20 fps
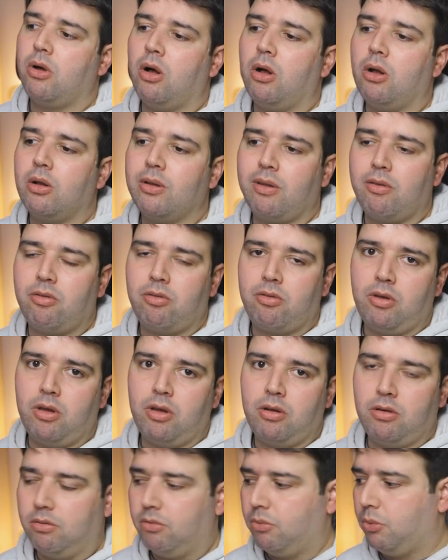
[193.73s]
all the
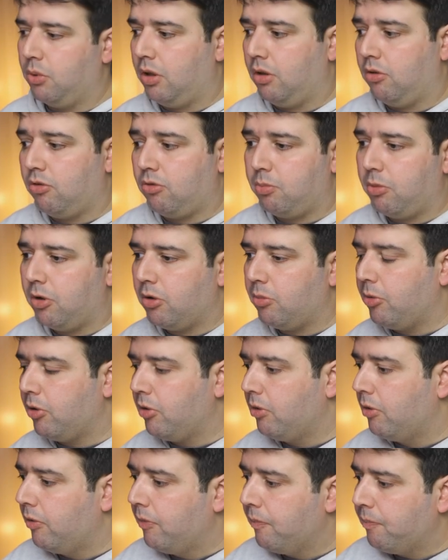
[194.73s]
scene with this
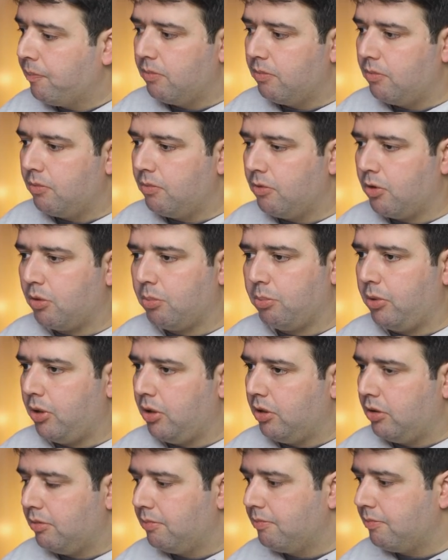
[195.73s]
purple or pink